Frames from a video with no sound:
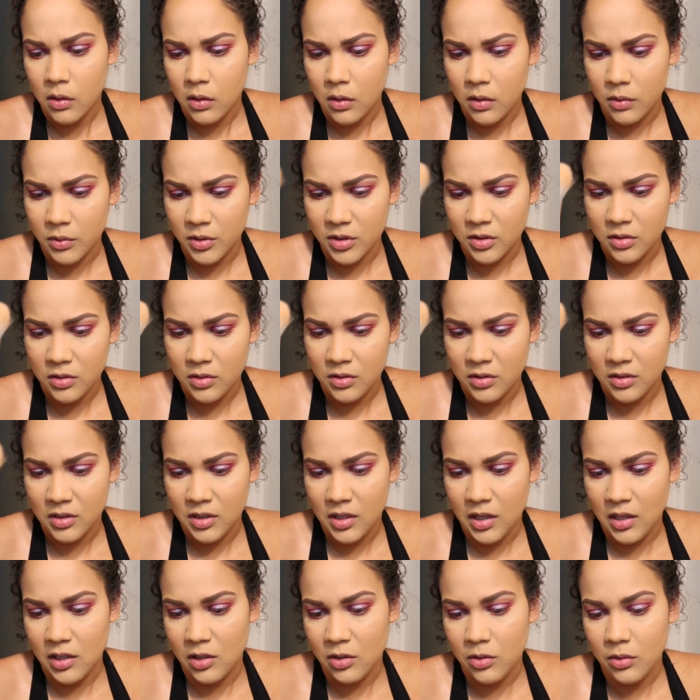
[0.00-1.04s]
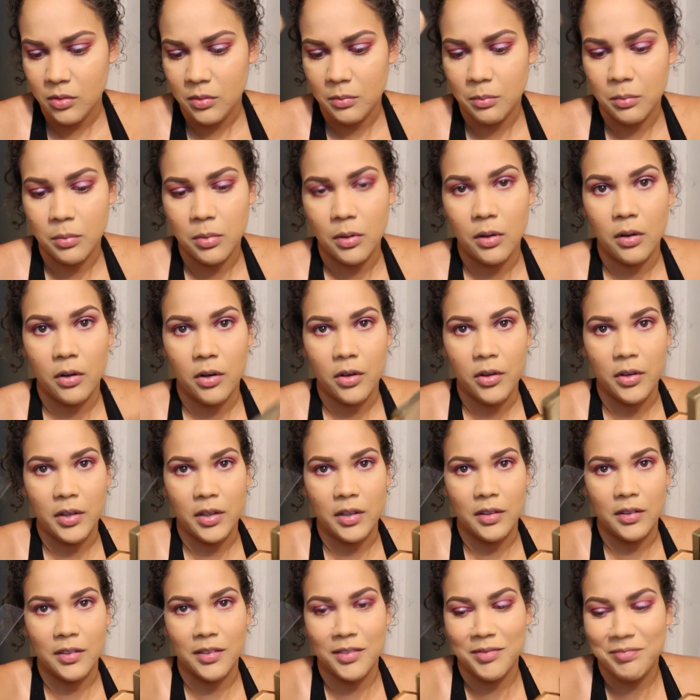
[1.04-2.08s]
Oh, I was gonna say I look
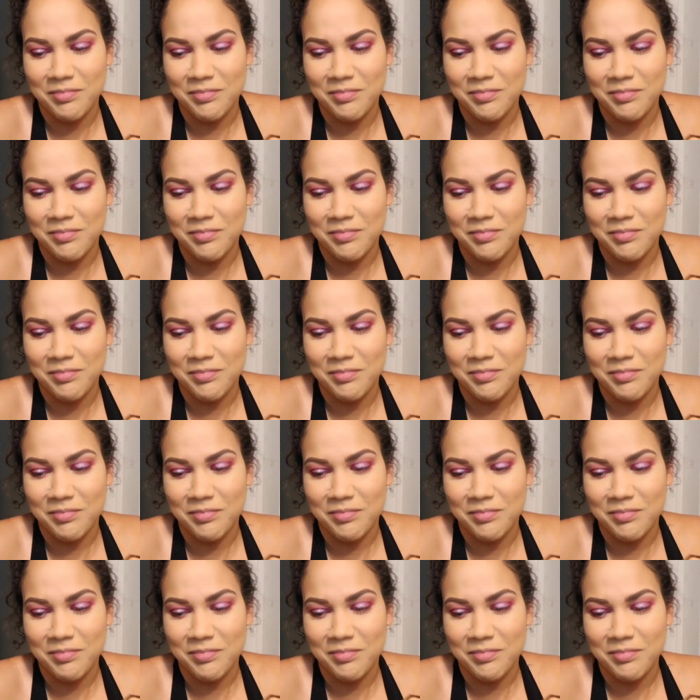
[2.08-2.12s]
blurry.